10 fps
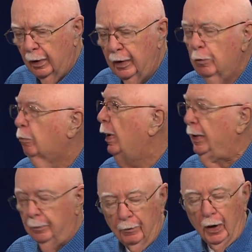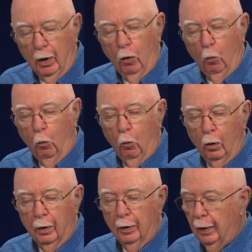You're right.
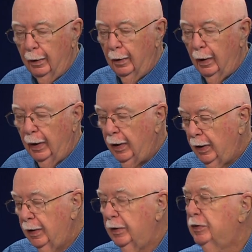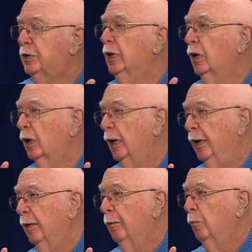Uh, it's
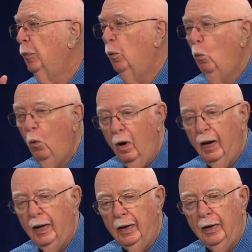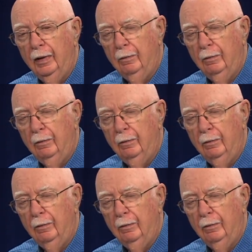titillating, but why